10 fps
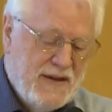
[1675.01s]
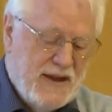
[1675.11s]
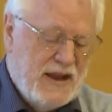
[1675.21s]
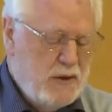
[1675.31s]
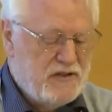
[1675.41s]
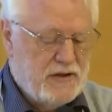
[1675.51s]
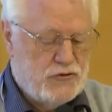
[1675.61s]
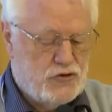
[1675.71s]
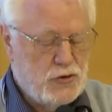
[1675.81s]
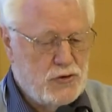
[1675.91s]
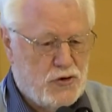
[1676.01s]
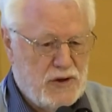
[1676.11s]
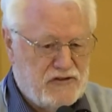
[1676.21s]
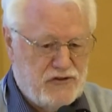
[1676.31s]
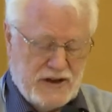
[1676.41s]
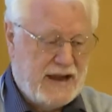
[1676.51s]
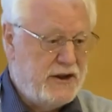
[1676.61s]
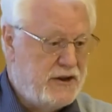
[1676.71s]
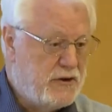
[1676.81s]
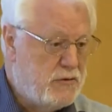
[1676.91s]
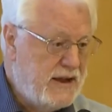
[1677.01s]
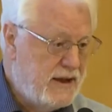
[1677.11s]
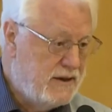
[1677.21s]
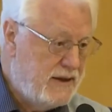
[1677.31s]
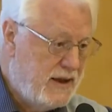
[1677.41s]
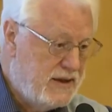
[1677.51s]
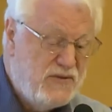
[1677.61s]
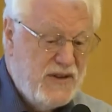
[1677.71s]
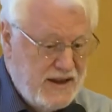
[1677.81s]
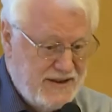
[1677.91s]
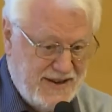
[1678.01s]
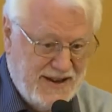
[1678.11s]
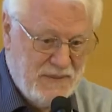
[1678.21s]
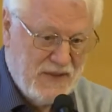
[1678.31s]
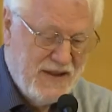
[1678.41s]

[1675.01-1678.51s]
and he was a true Christian, had a degree in divinity,